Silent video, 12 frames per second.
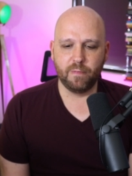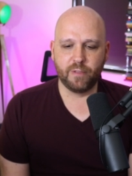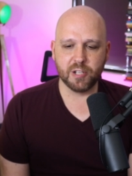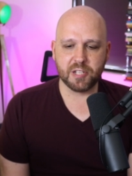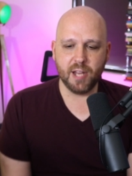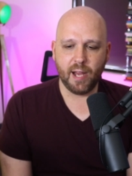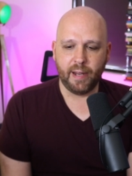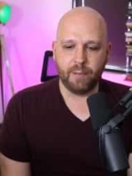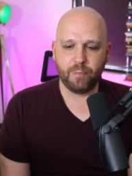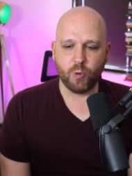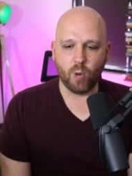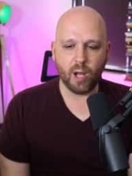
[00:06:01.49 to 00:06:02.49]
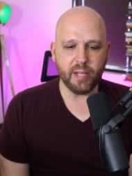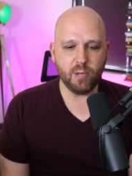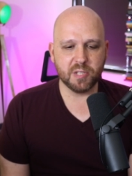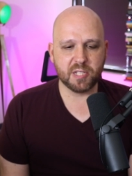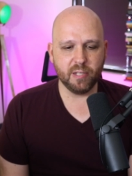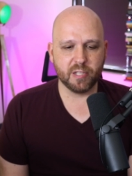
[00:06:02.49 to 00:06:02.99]
Verse 9, while he
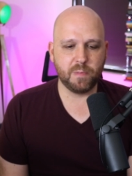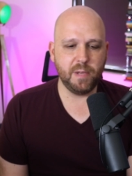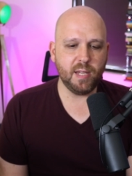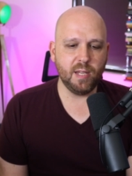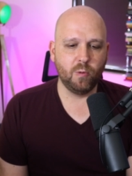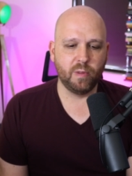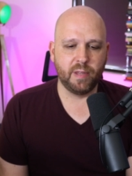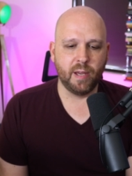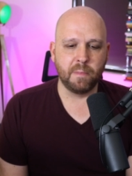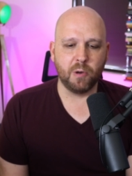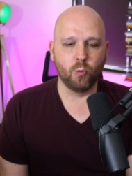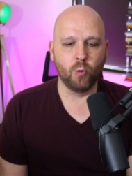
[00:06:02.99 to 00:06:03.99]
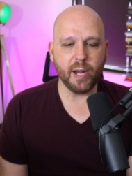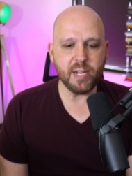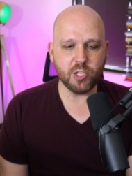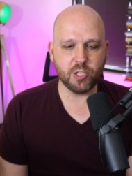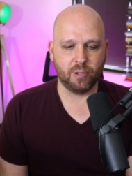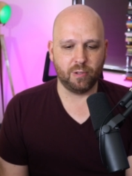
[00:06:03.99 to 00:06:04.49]
was still speaking with them,
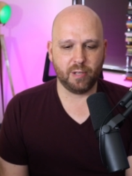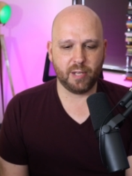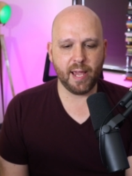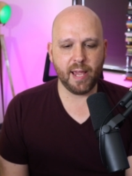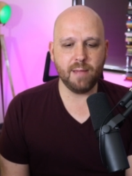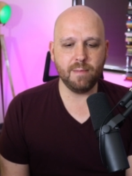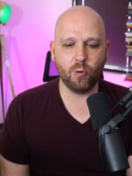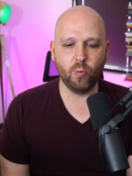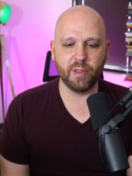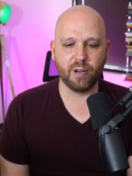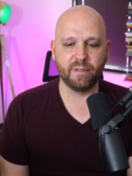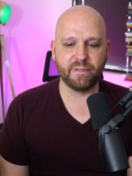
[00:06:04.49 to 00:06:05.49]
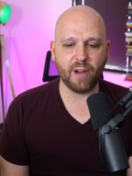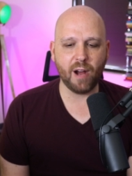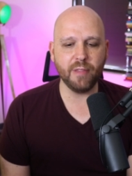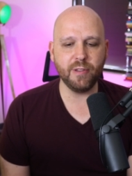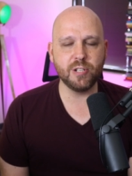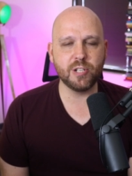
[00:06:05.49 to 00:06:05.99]
Rachel came with her
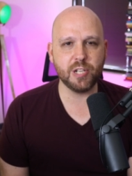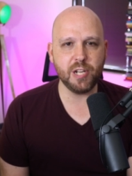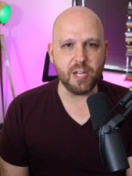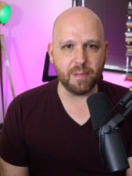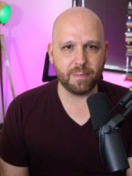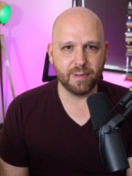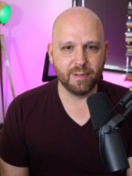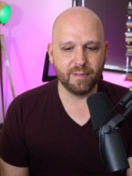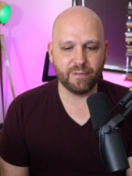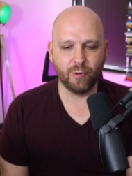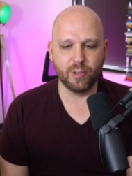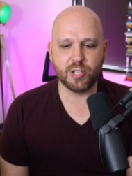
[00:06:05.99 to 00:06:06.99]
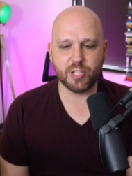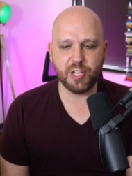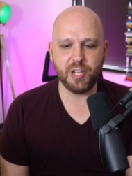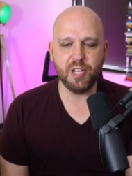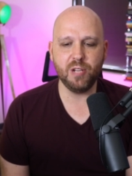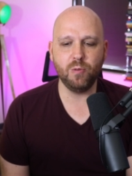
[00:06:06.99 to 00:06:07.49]
father's sheep, for
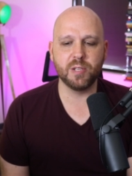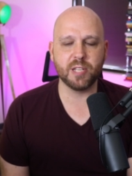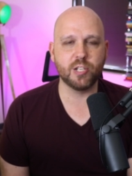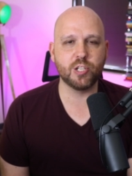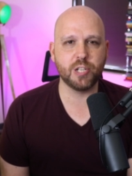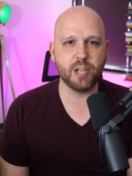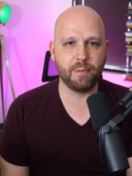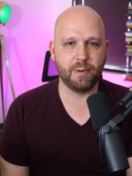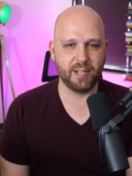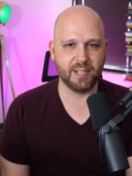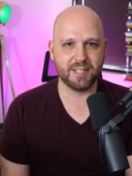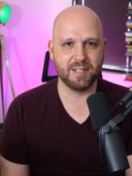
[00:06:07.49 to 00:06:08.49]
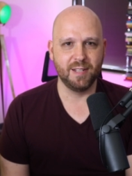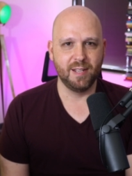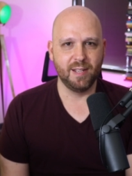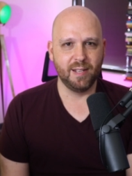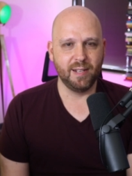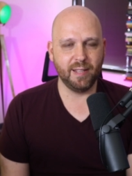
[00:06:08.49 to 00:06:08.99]
she was a shepherdess.
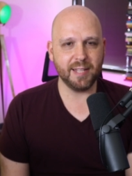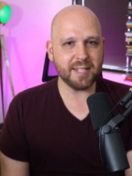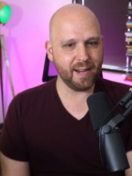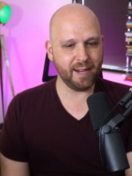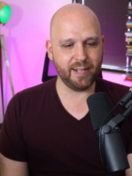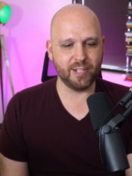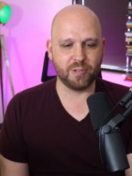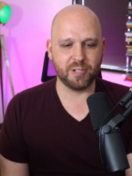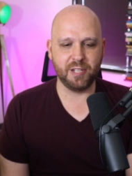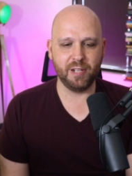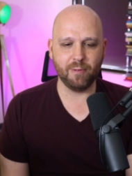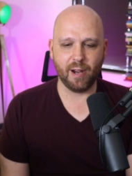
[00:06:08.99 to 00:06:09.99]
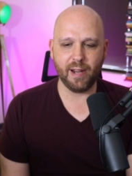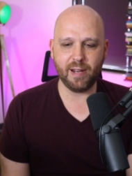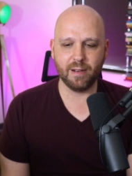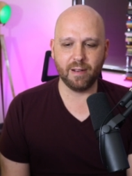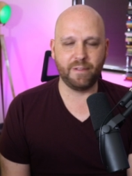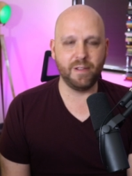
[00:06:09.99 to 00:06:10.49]
Now that's kind of interesting,
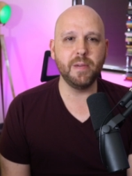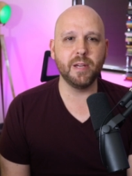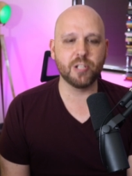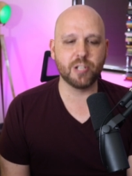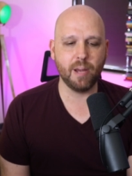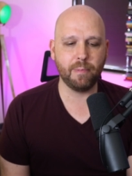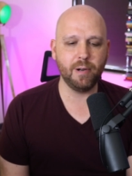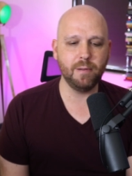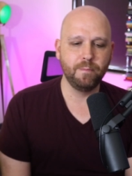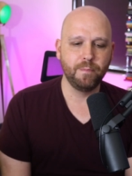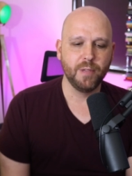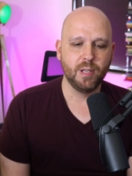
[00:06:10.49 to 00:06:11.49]
right? A female shepherd.